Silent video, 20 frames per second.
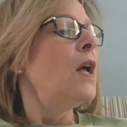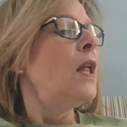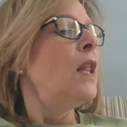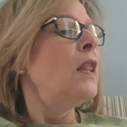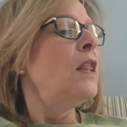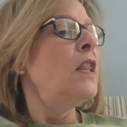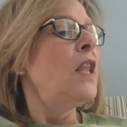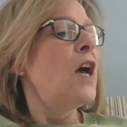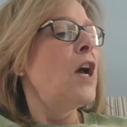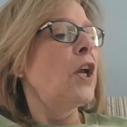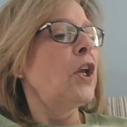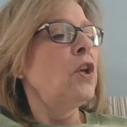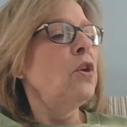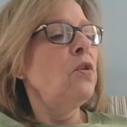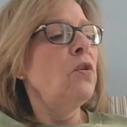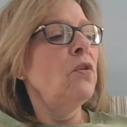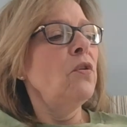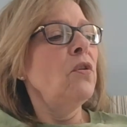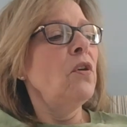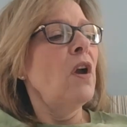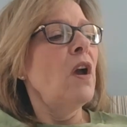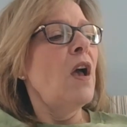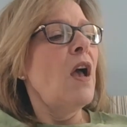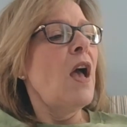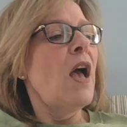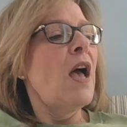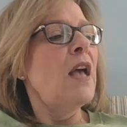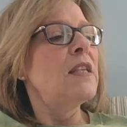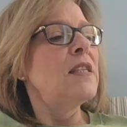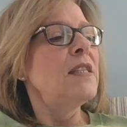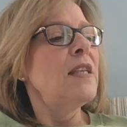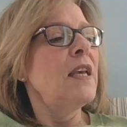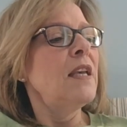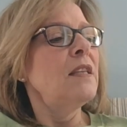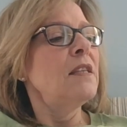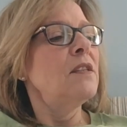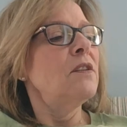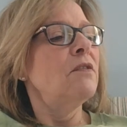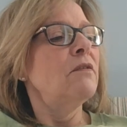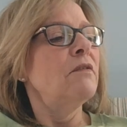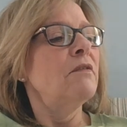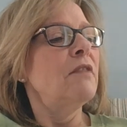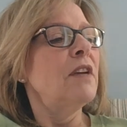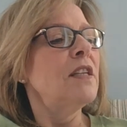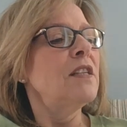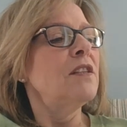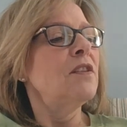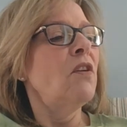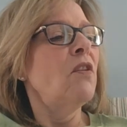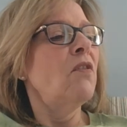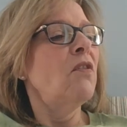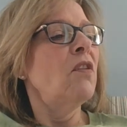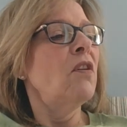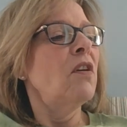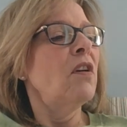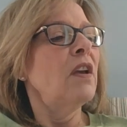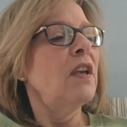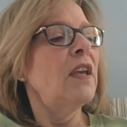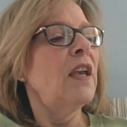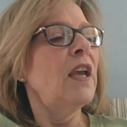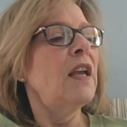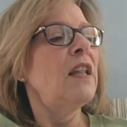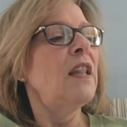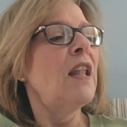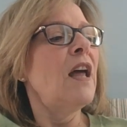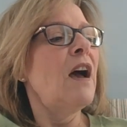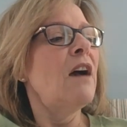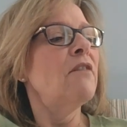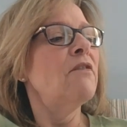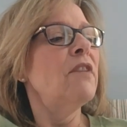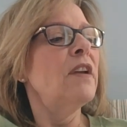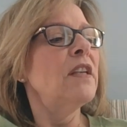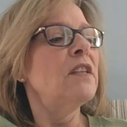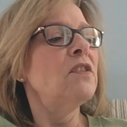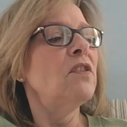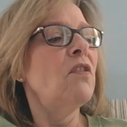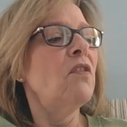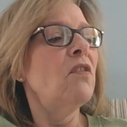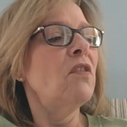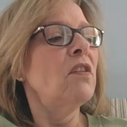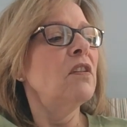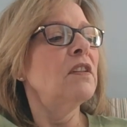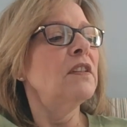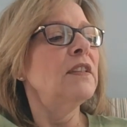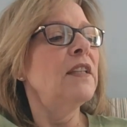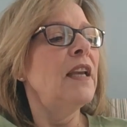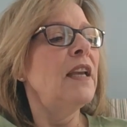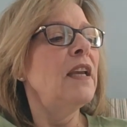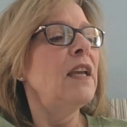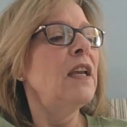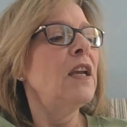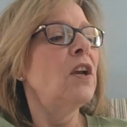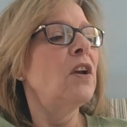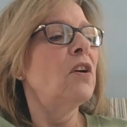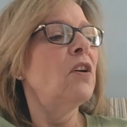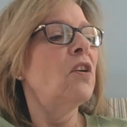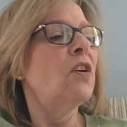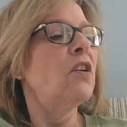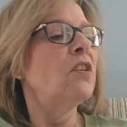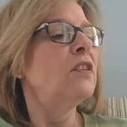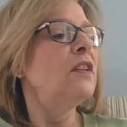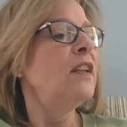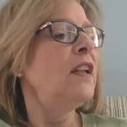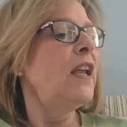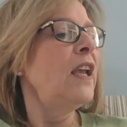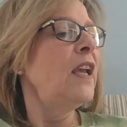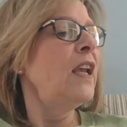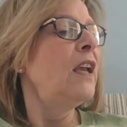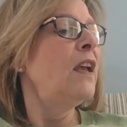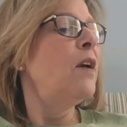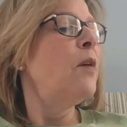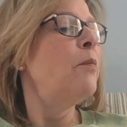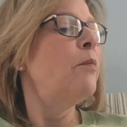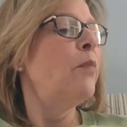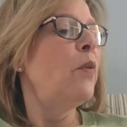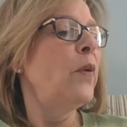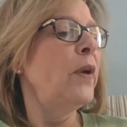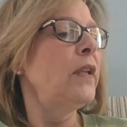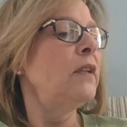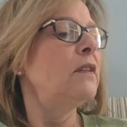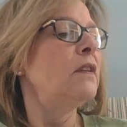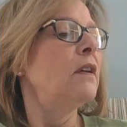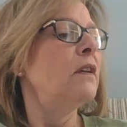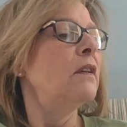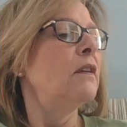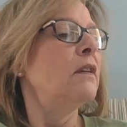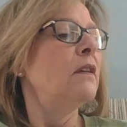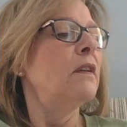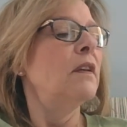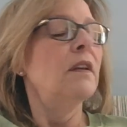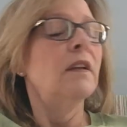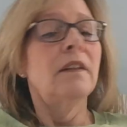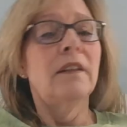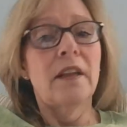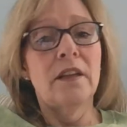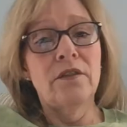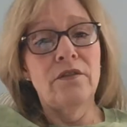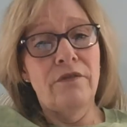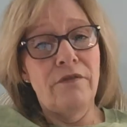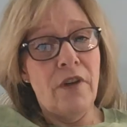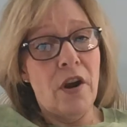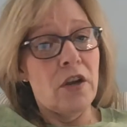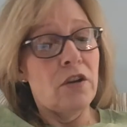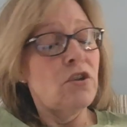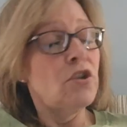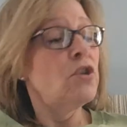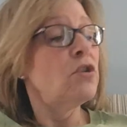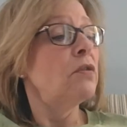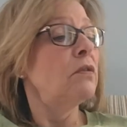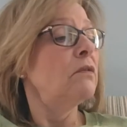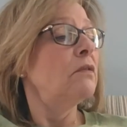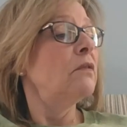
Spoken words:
La cure a ses raisons que la raison de connaît point. That's French,